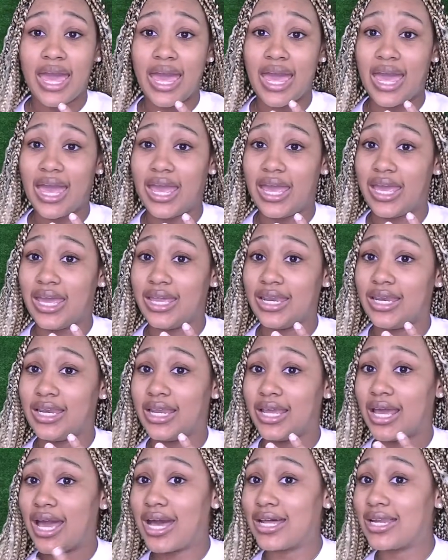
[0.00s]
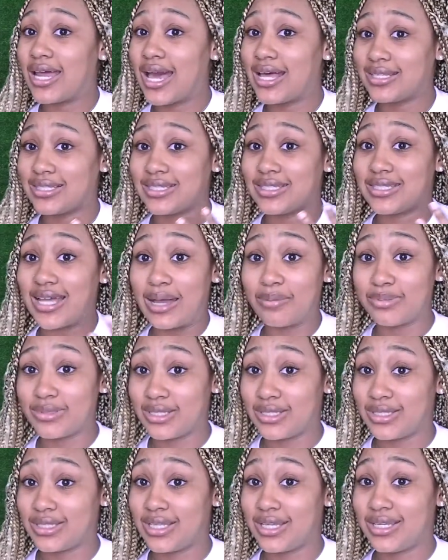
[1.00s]
And it kind of hasn't stopped
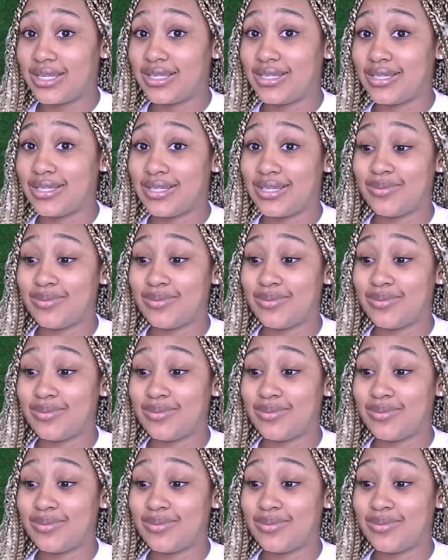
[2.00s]
since then,